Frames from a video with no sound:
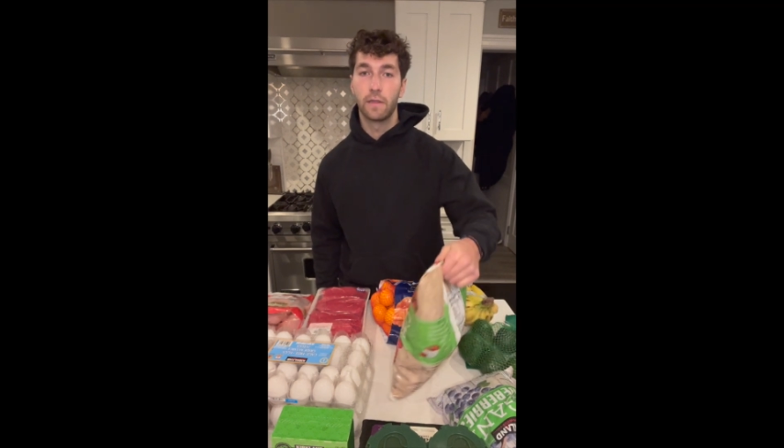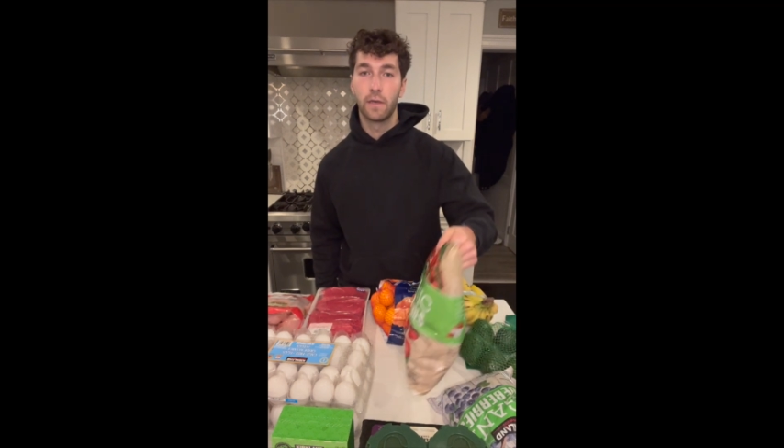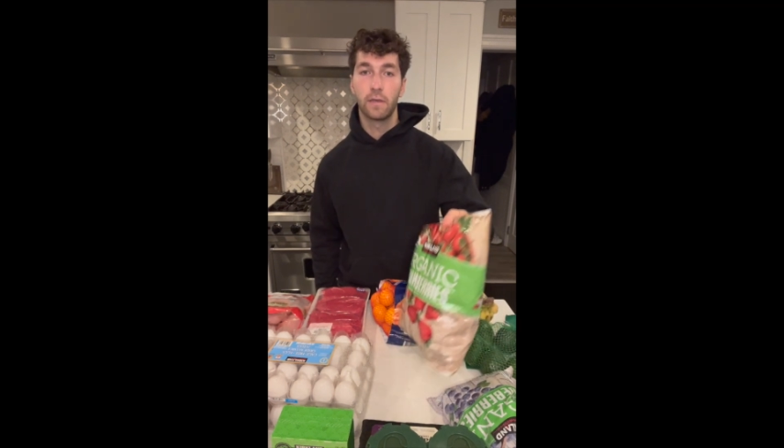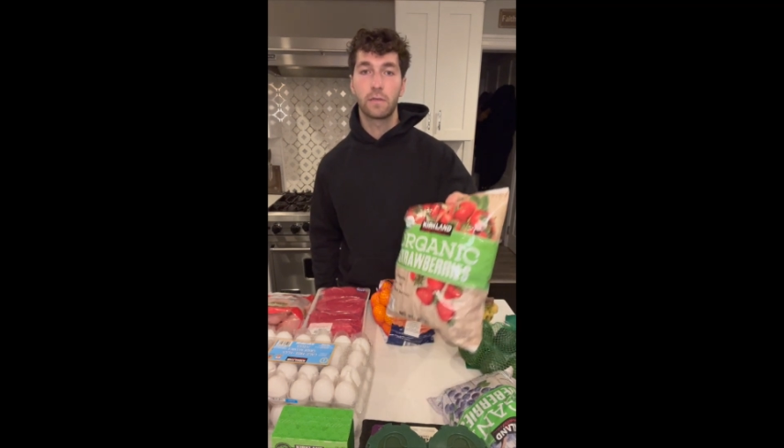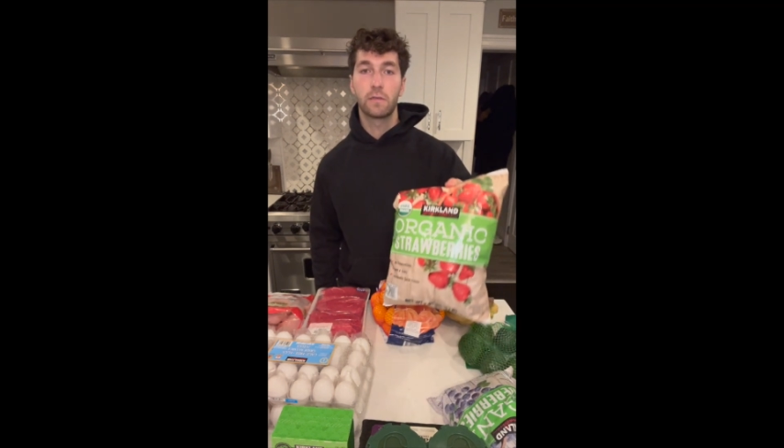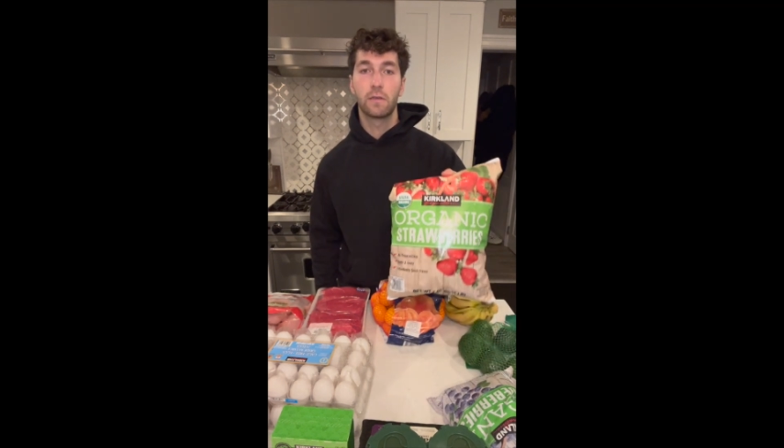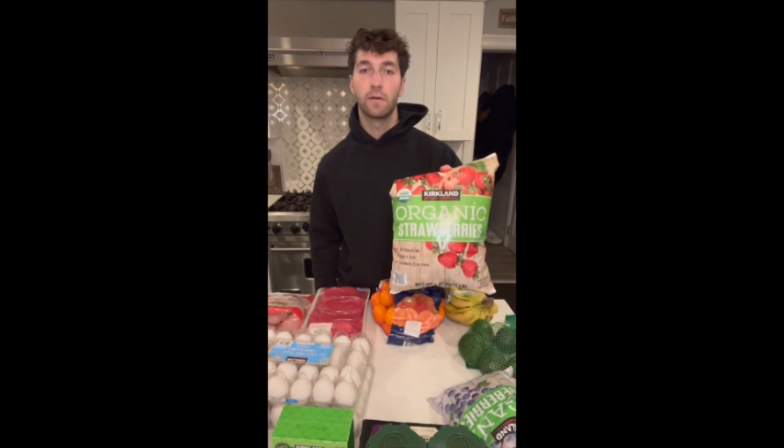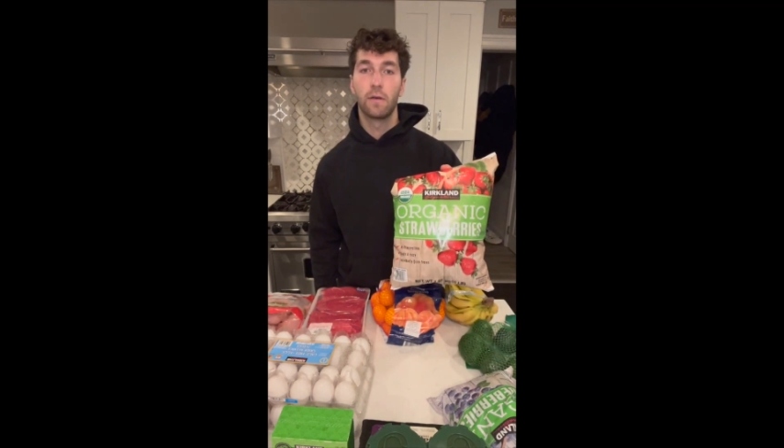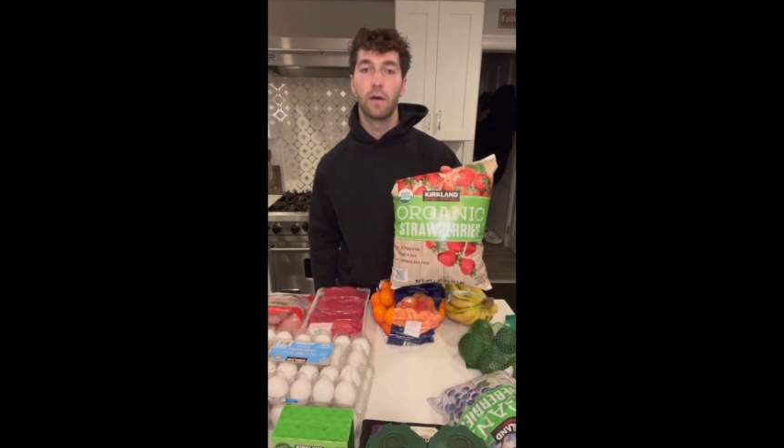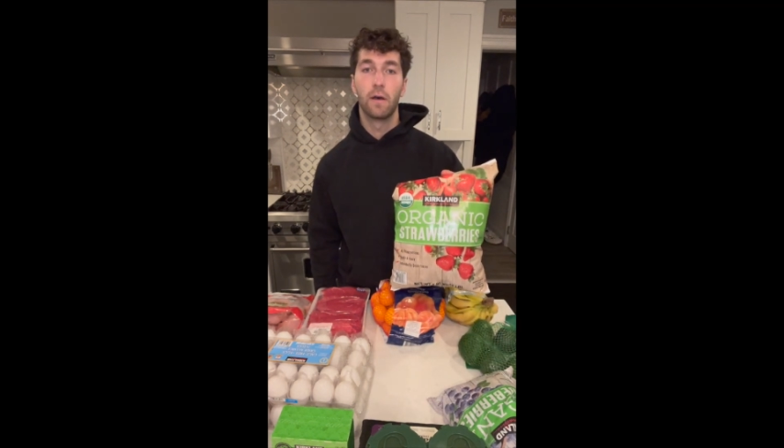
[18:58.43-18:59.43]
this,
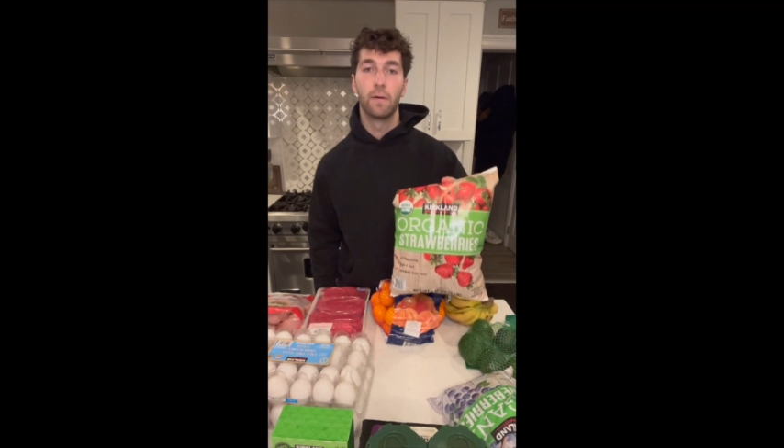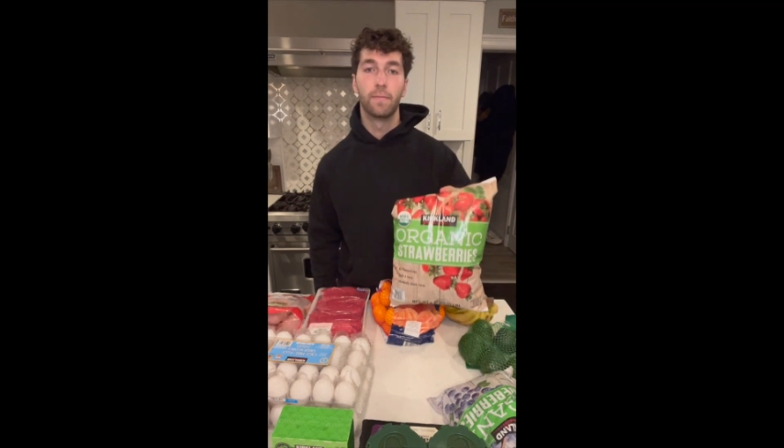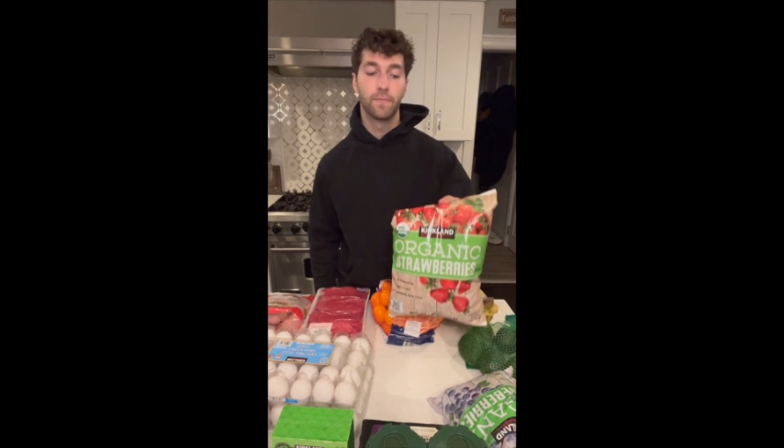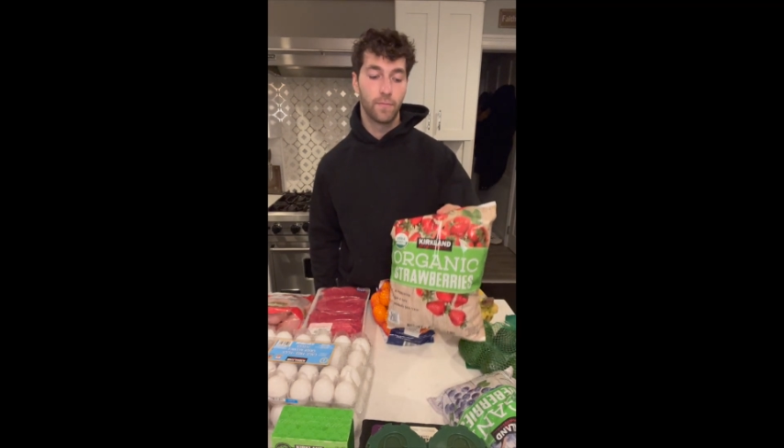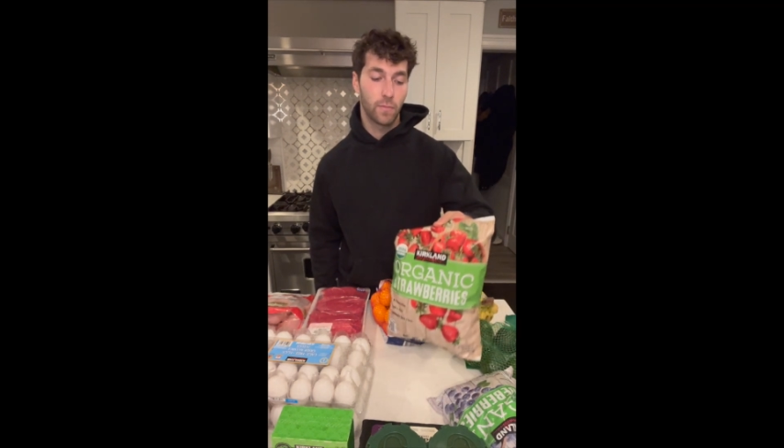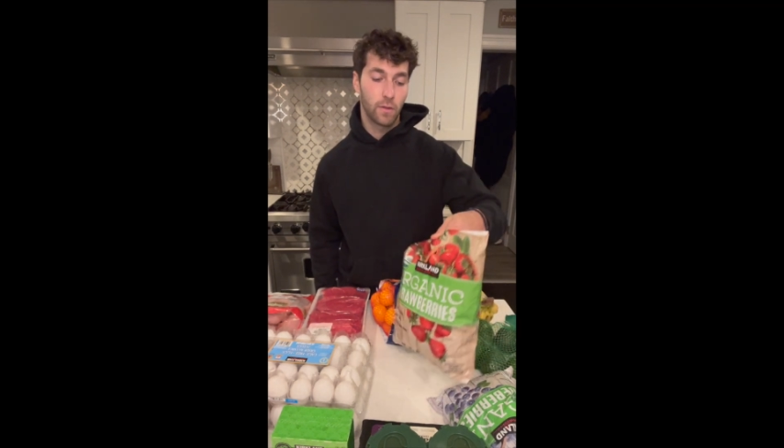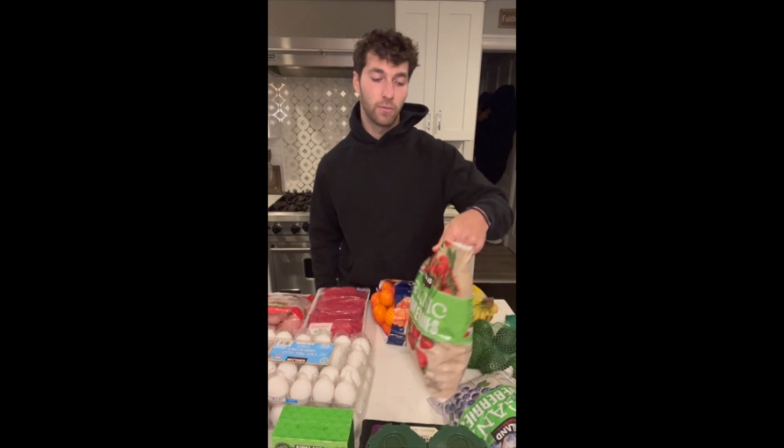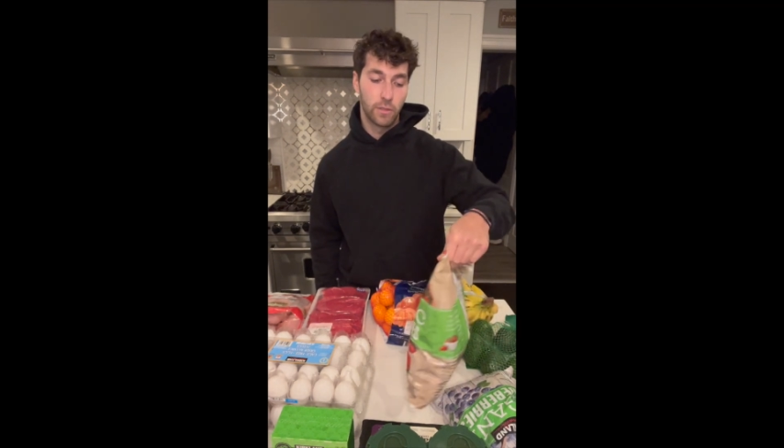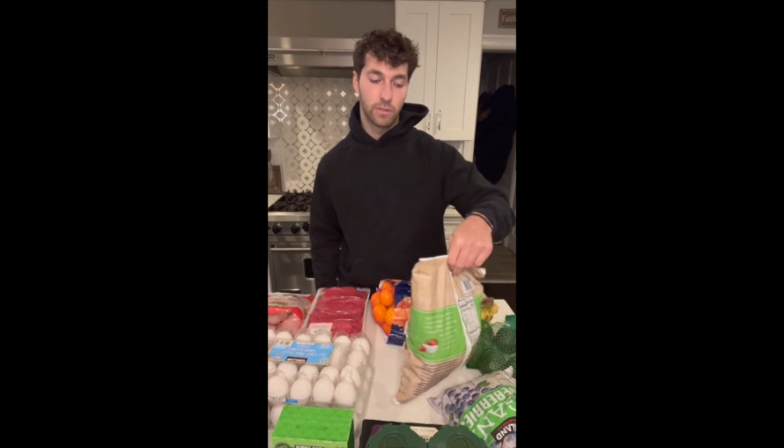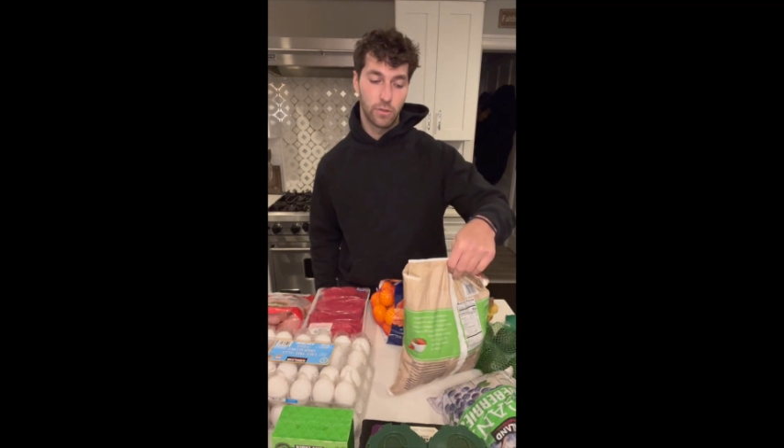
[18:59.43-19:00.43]

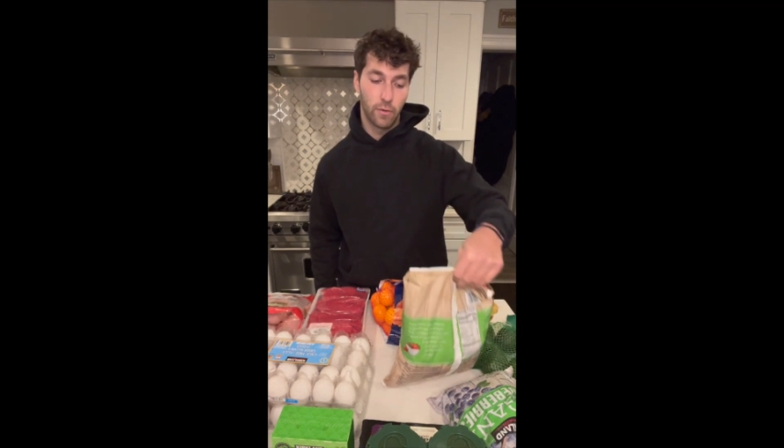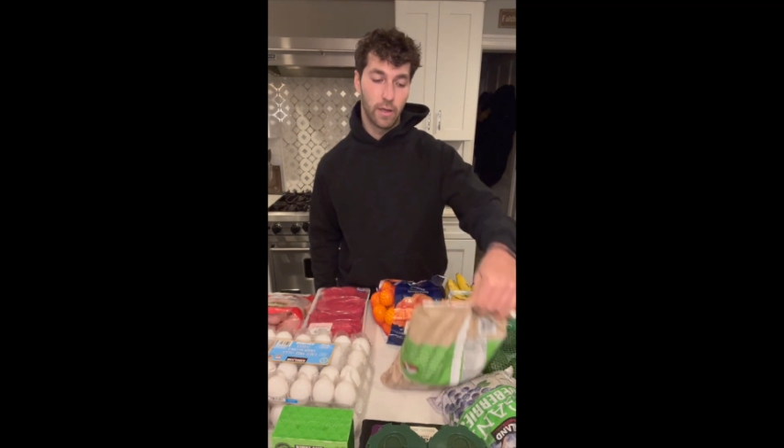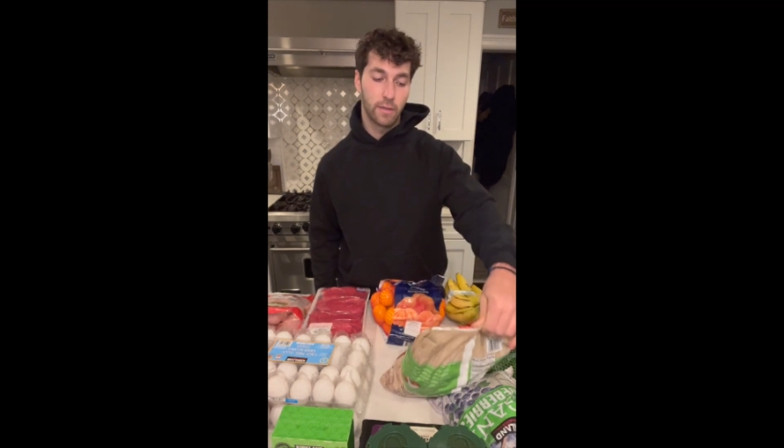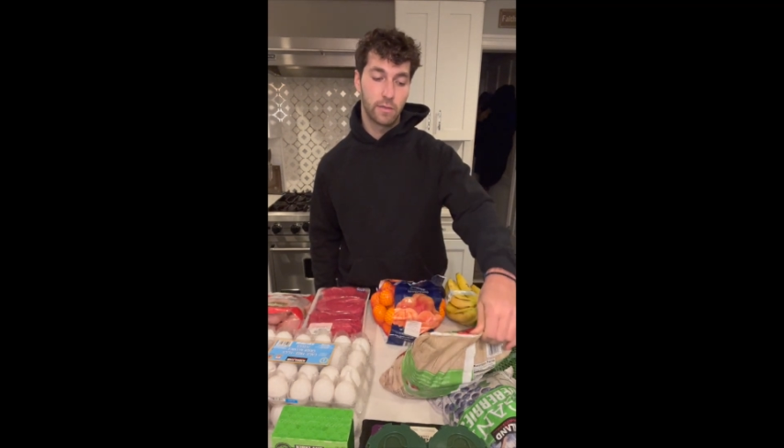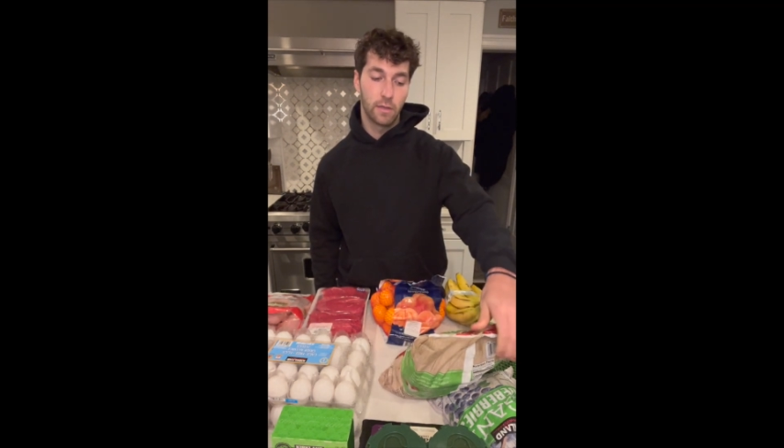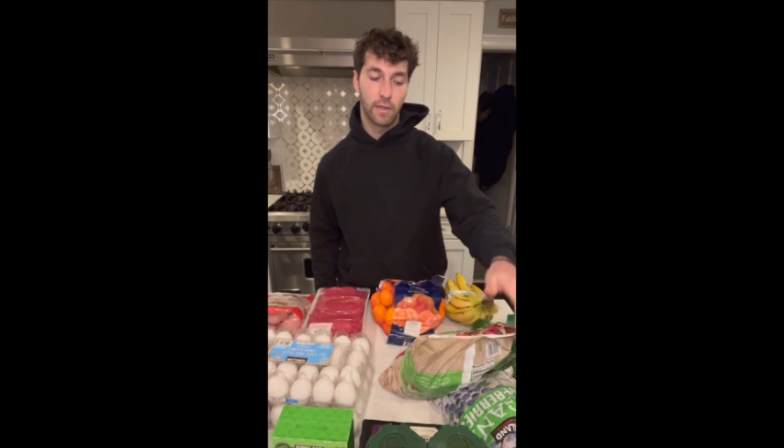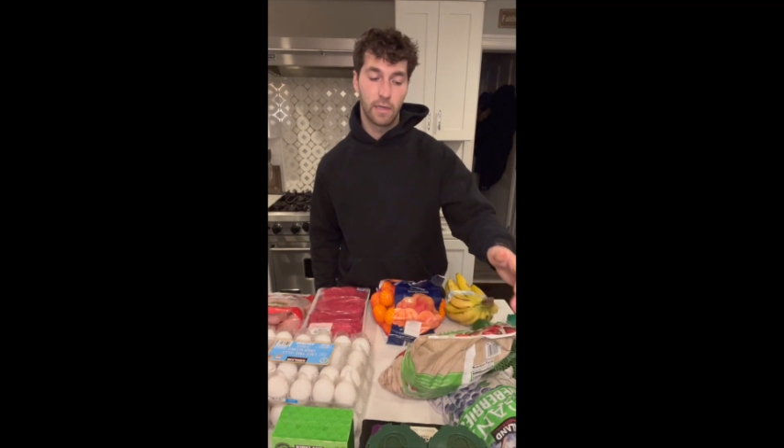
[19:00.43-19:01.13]
which is great to like